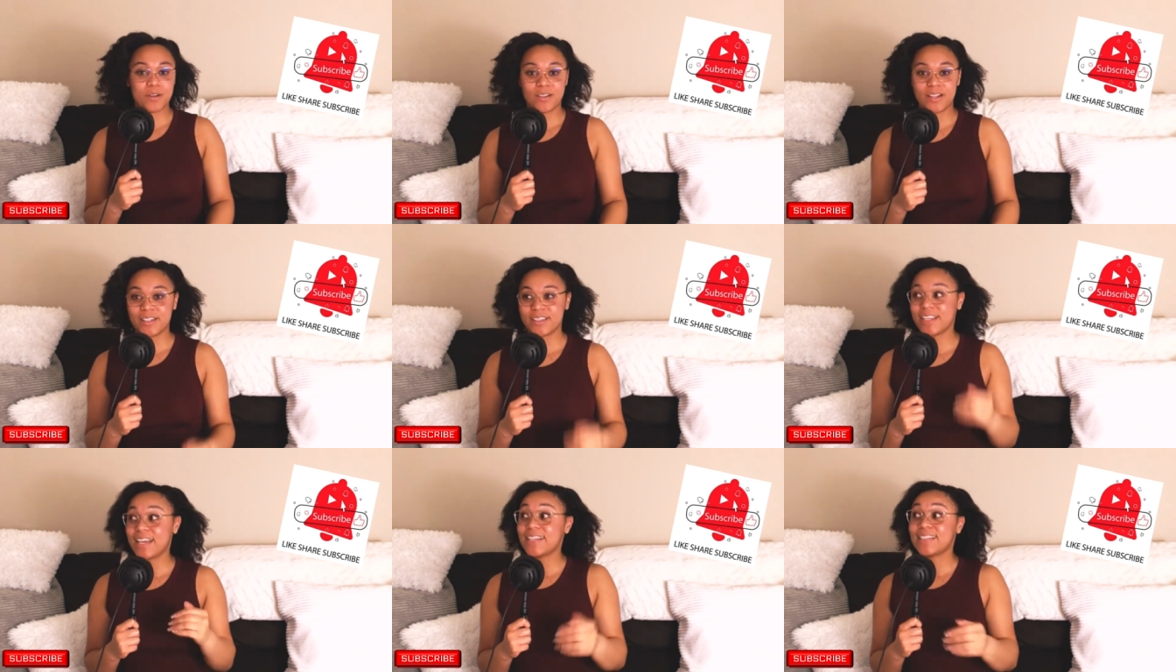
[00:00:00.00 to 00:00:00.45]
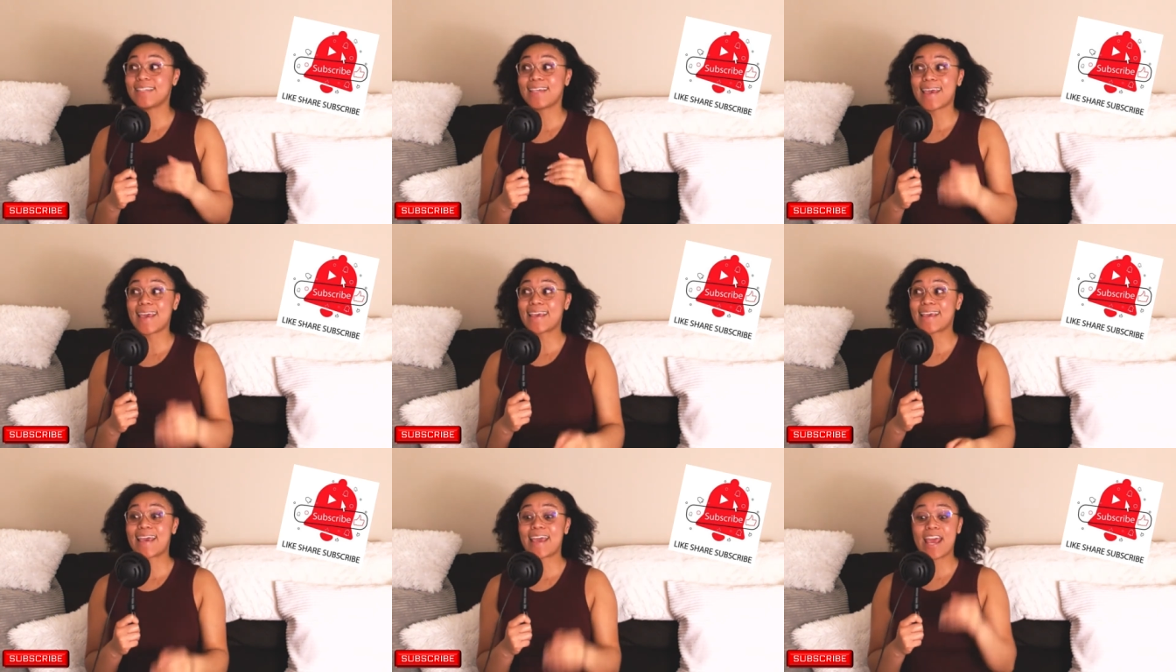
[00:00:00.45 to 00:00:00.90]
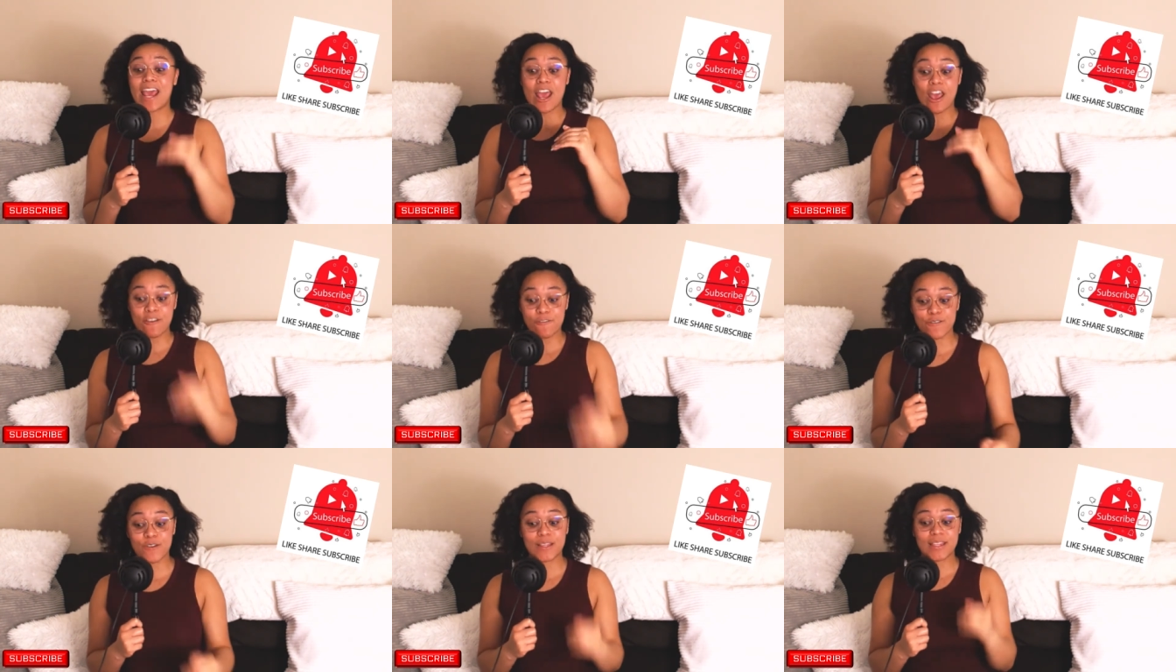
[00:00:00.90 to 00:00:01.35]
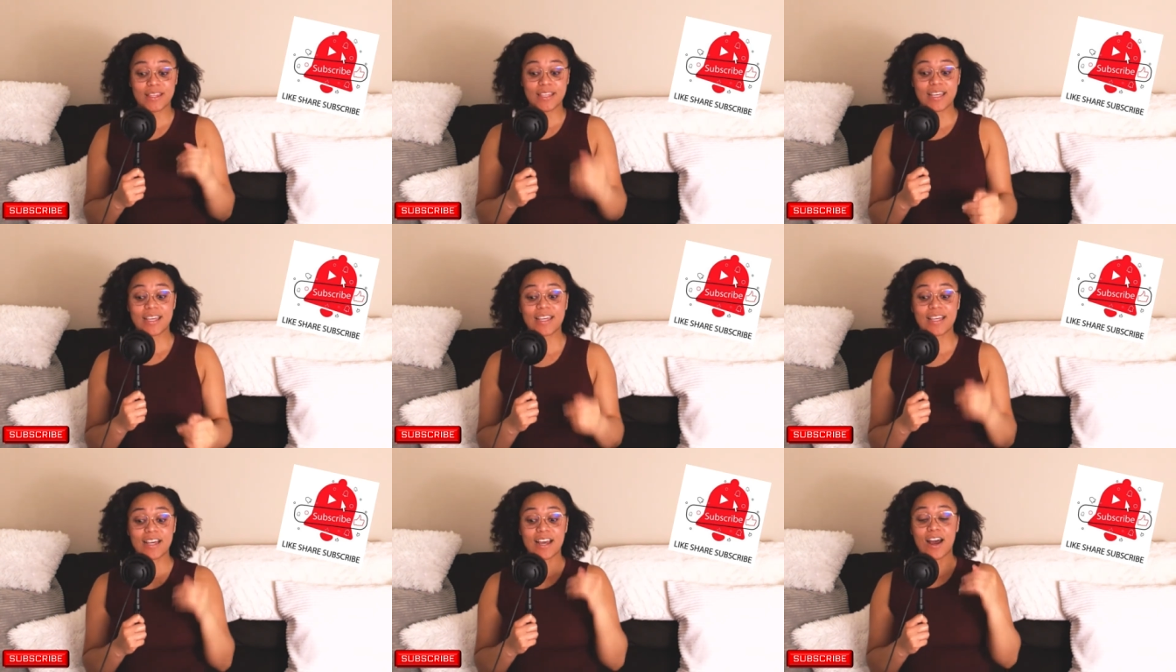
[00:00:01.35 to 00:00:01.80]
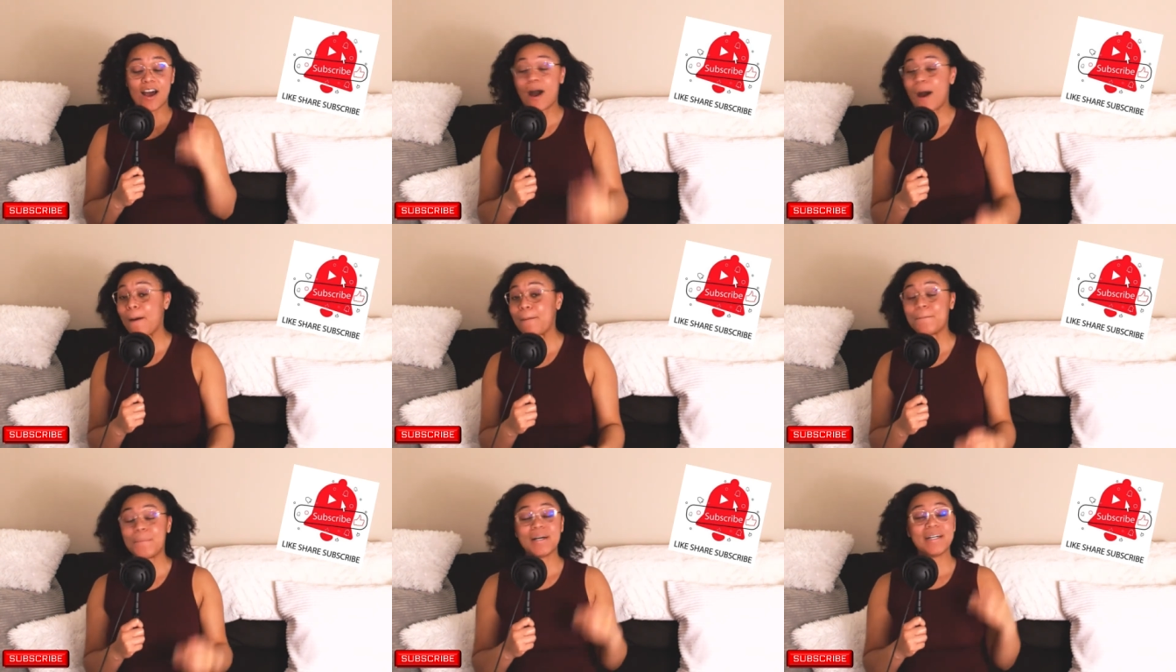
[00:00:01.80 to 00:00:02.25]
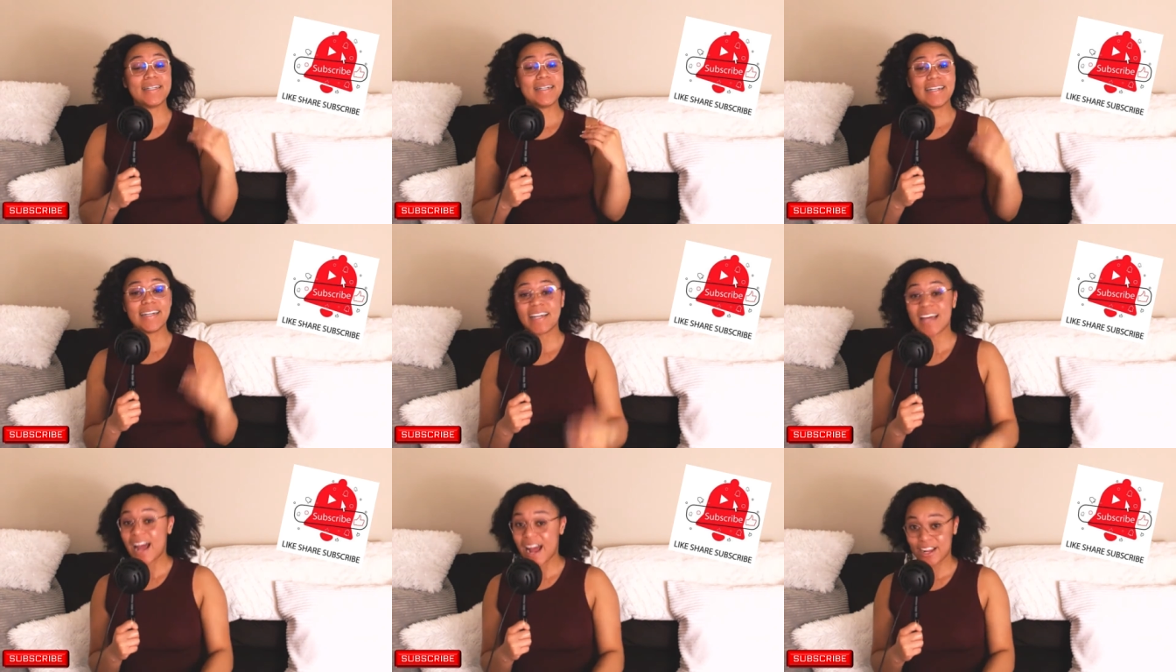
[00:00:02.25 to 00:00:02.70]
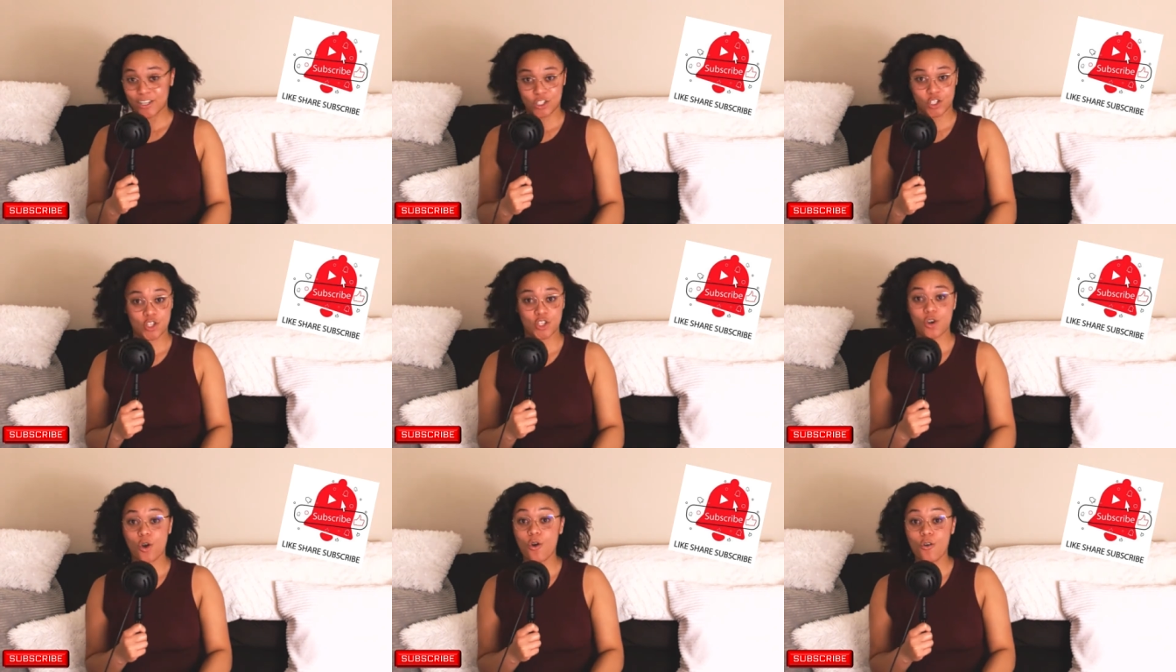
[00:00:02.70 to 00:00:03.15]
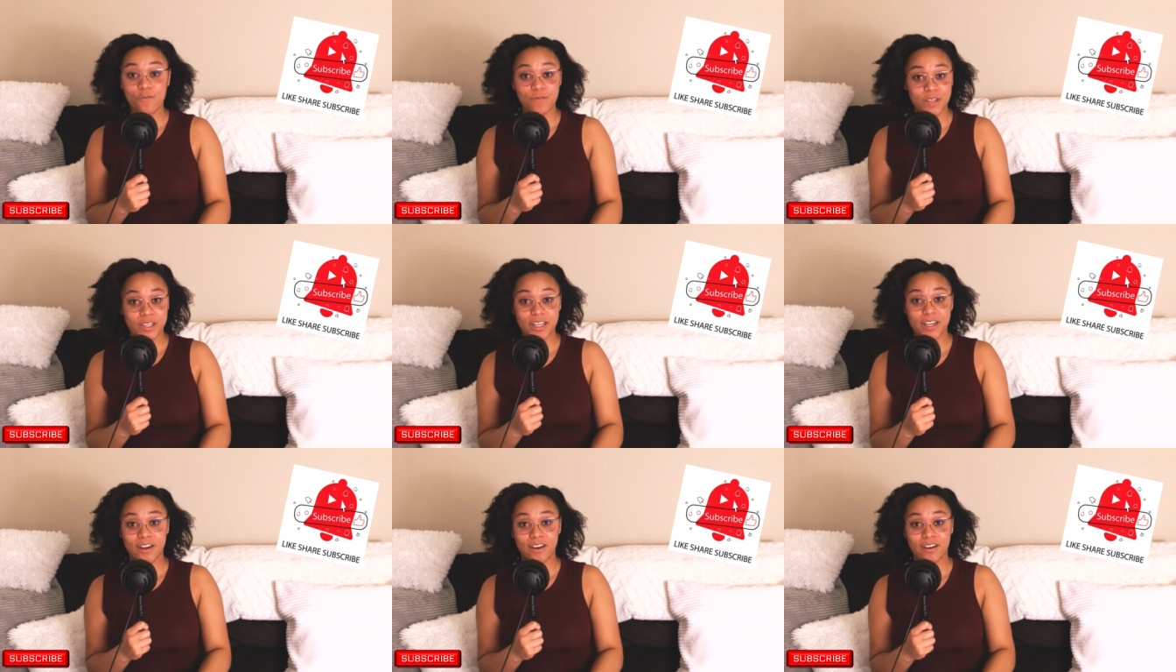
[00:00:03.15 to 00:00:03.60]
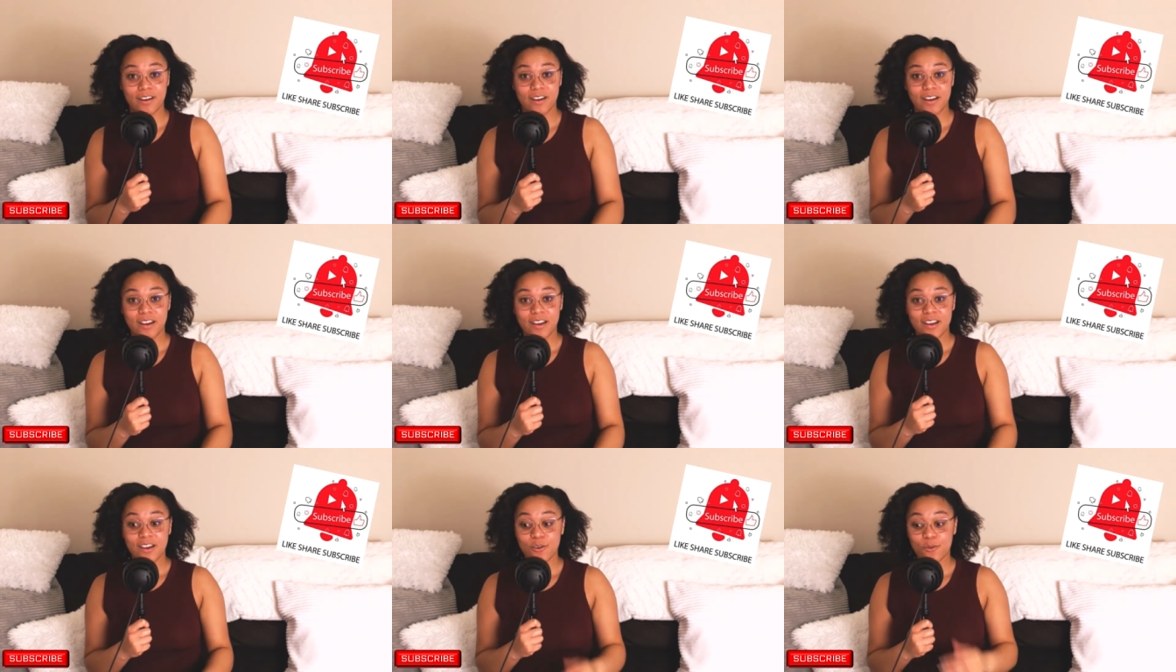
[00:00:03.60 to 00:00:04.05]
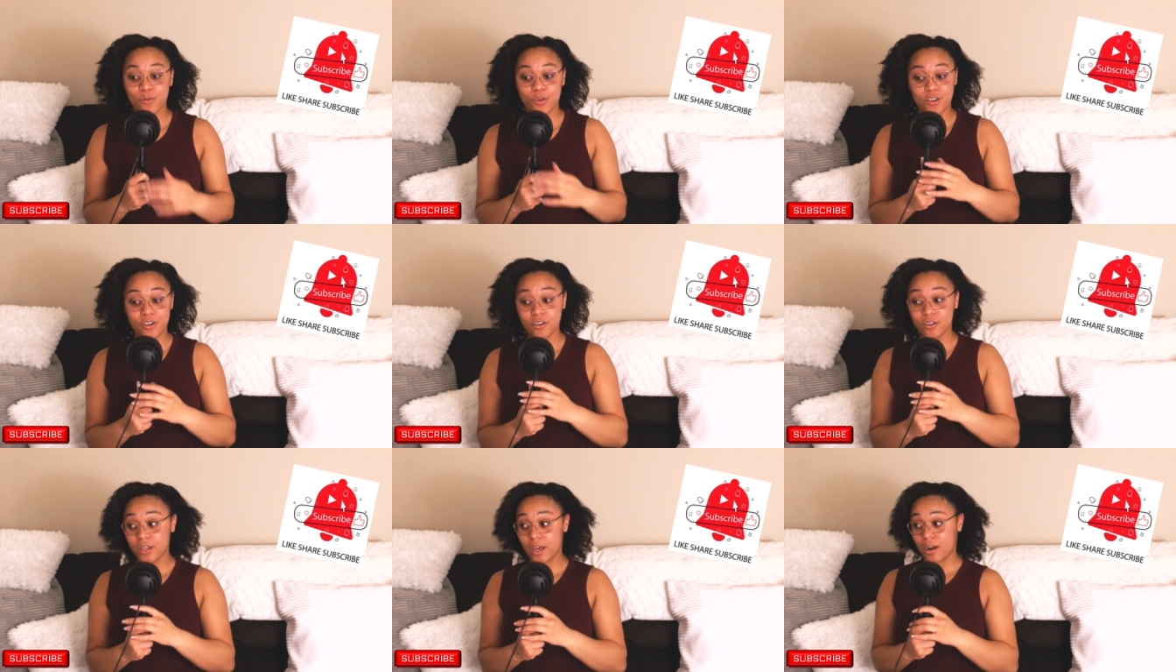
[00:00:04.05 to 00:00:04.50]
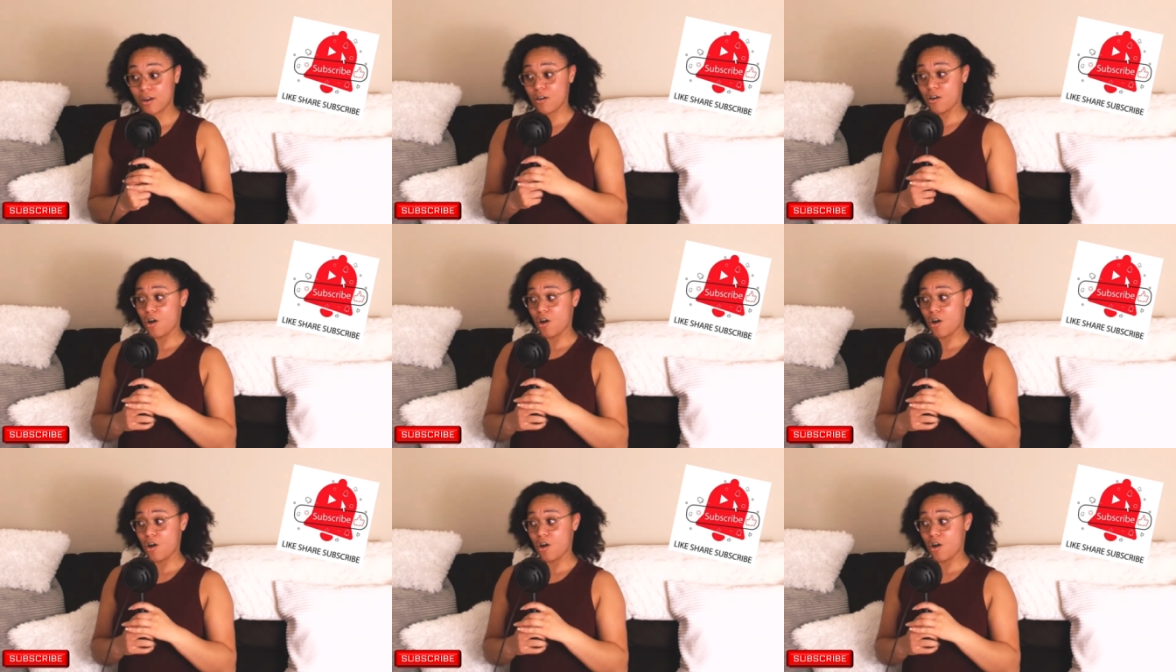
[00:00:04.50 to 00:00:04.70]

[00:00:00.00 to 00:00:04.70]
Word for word: Like, they take everything up a notch over there where you're like,